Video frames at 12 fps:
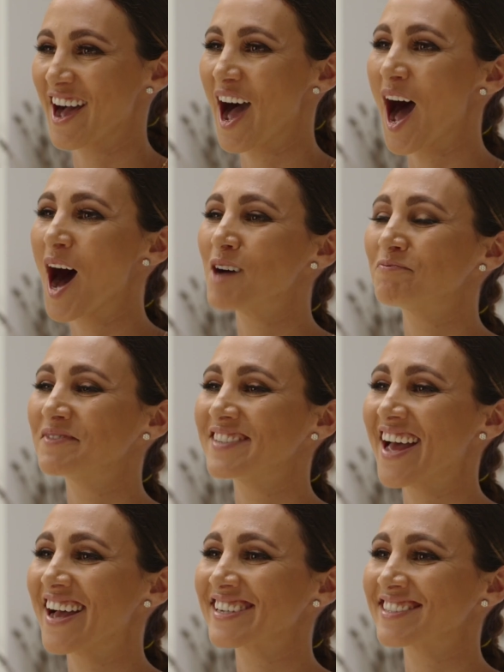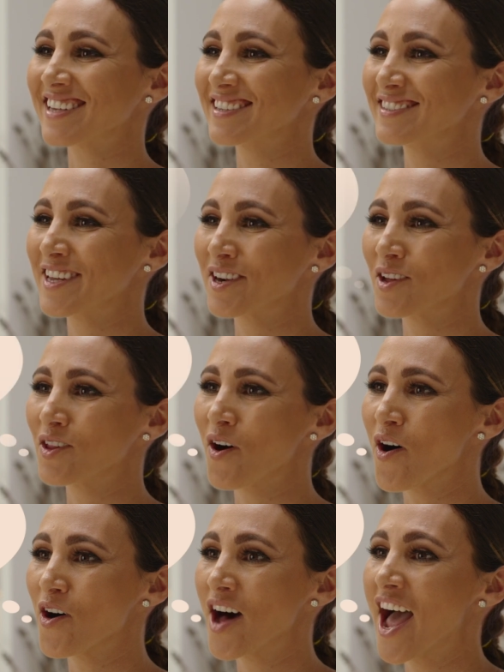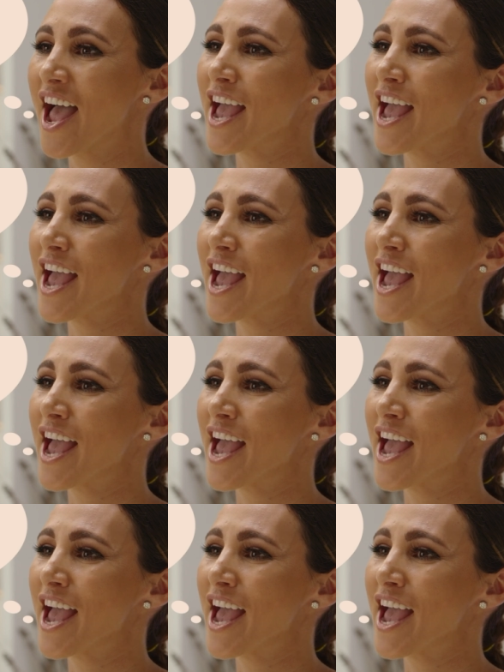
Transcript: Up next, linalool.